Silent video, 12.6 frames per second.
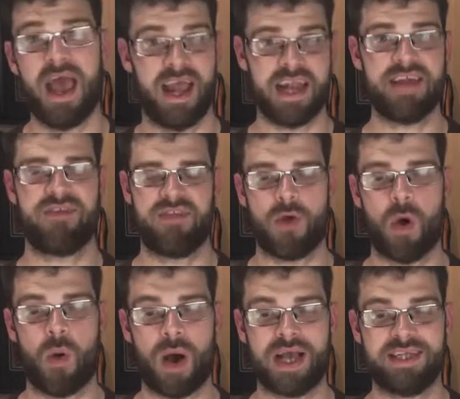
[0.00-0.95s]
And even
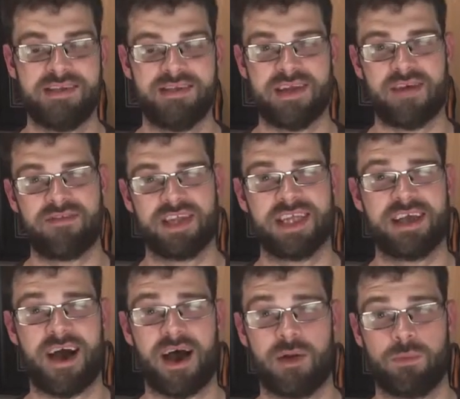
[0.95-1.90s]
though I definitely
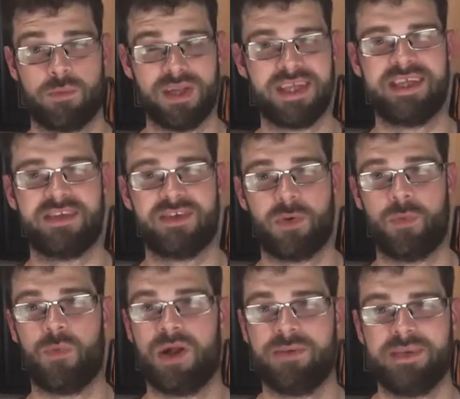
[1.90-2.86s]
got really into
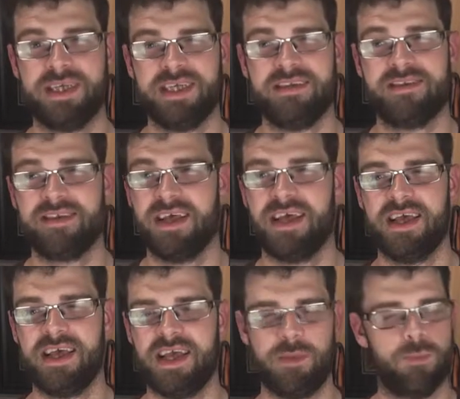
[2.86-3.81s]
One Piece,
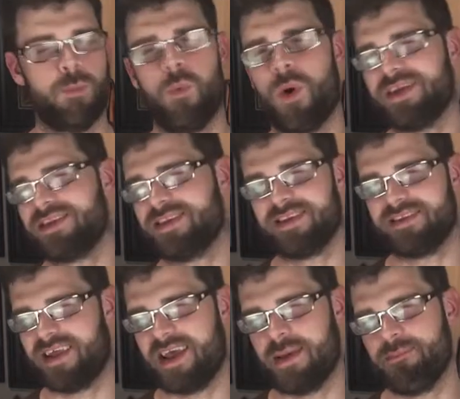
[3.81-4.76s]
it wasn't the
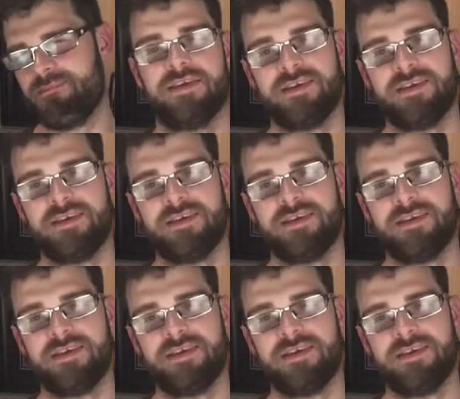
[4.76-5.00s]
same.